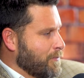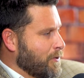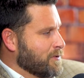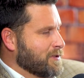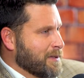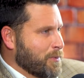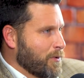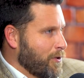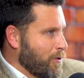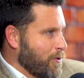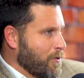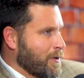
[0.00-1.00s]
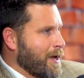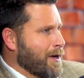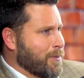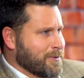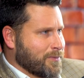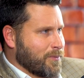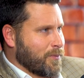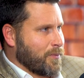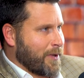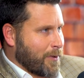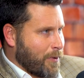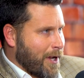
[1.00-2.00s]
who's sleeping with who kind of was
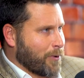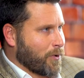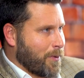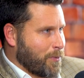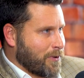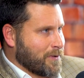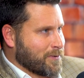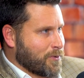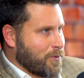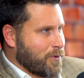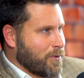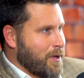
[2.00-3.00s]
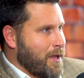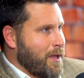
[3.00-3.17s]
like what I grew up with in school.